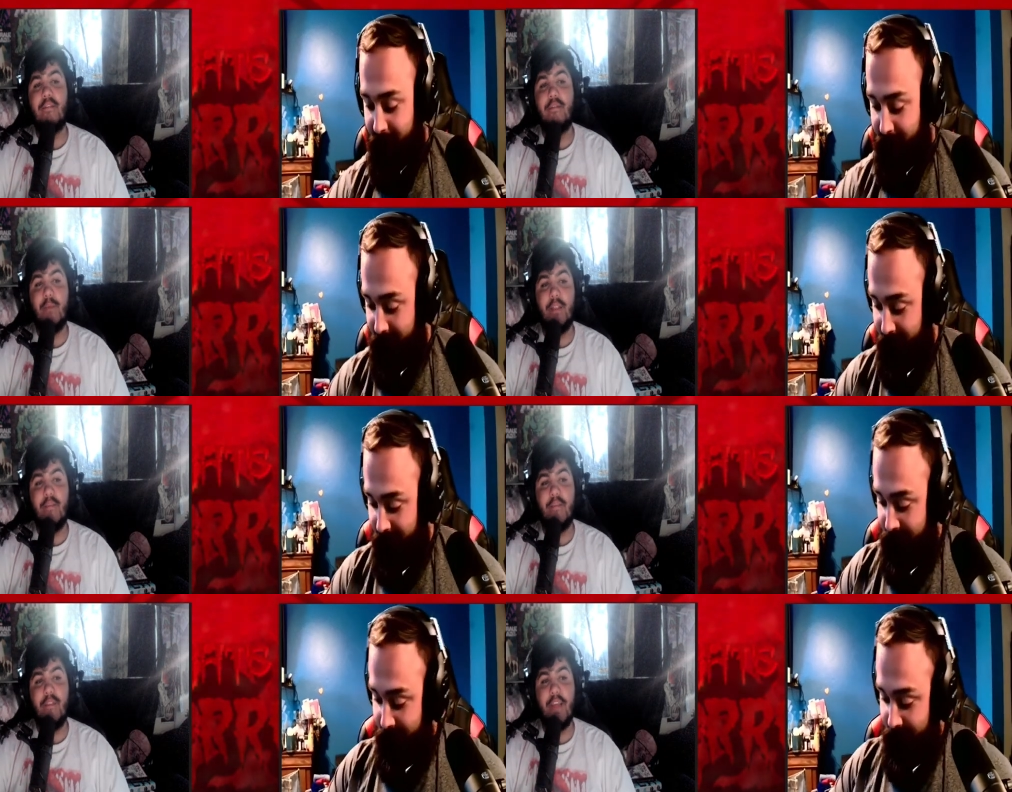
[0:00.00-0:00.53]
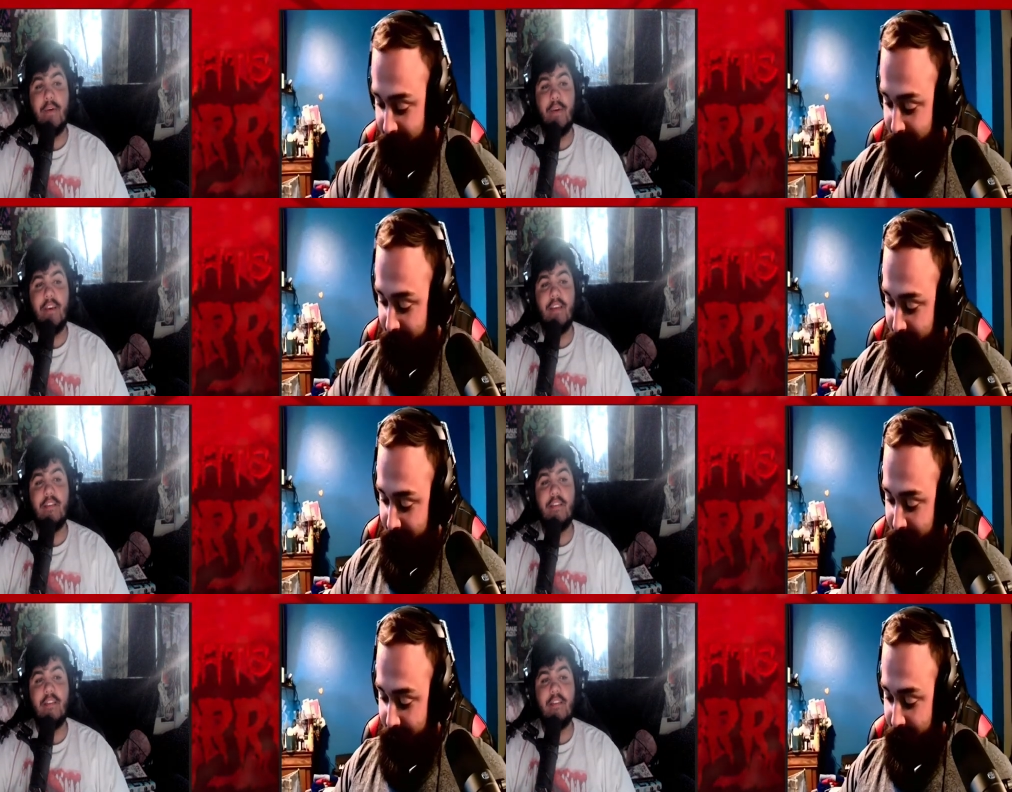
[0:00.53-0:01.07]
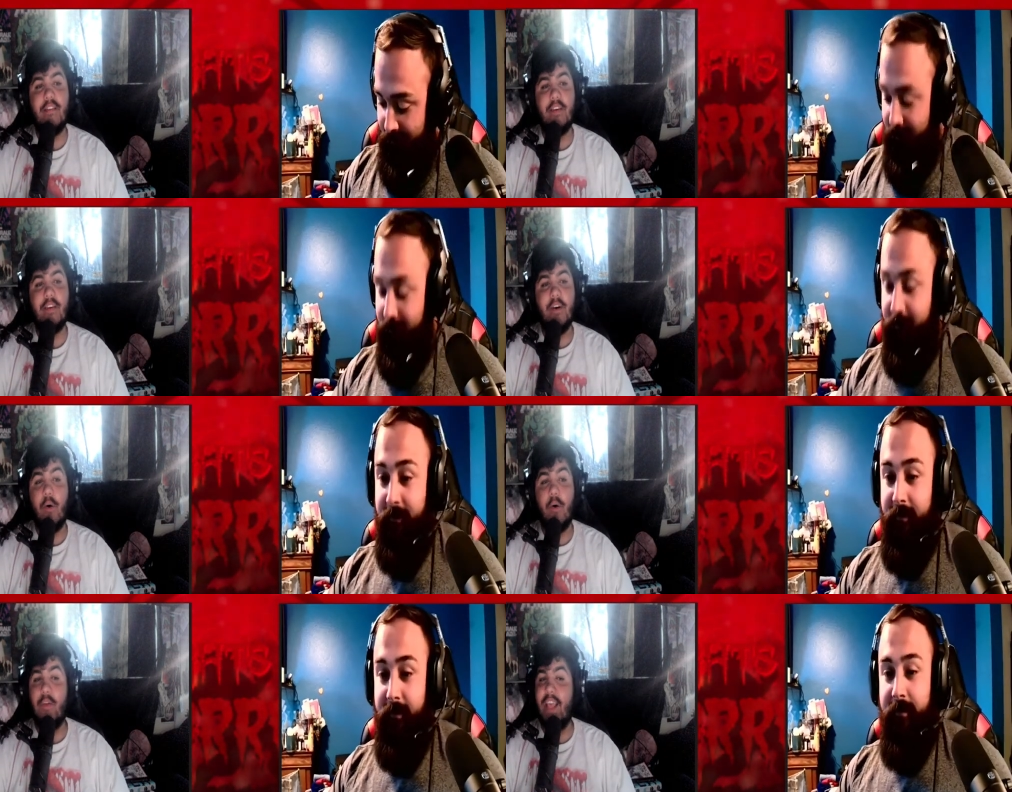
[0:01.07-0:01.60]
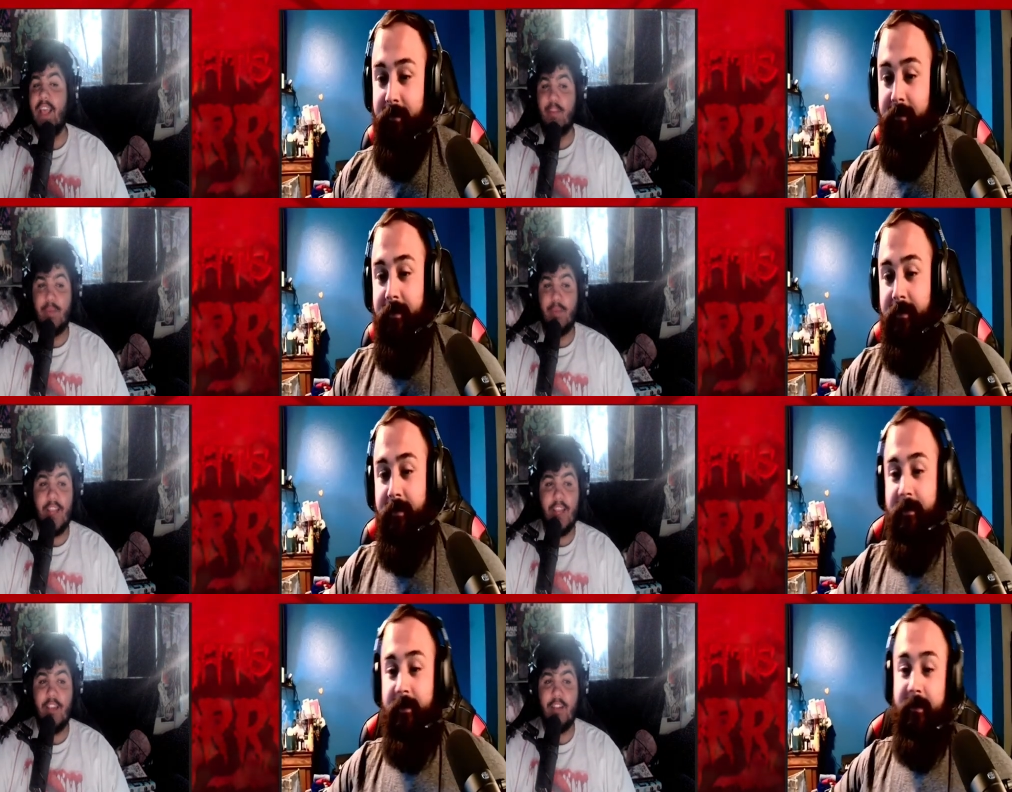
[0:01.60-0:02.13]
Speaker 1: what the video is or the
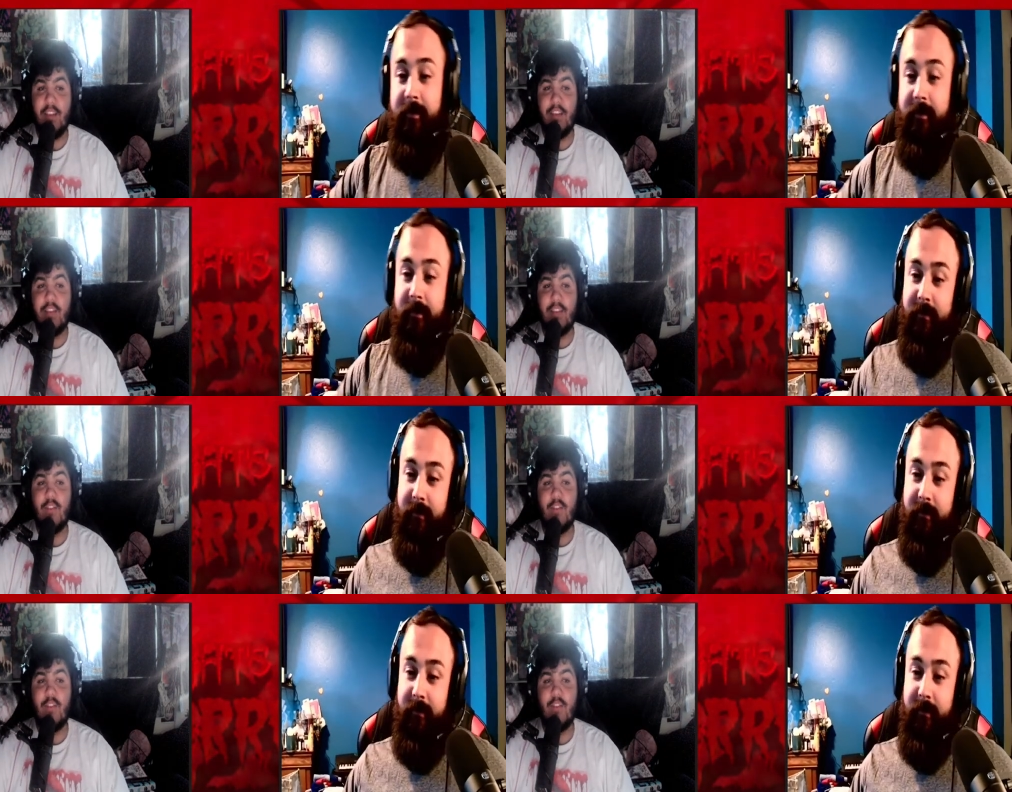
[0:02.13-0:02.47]
explanation is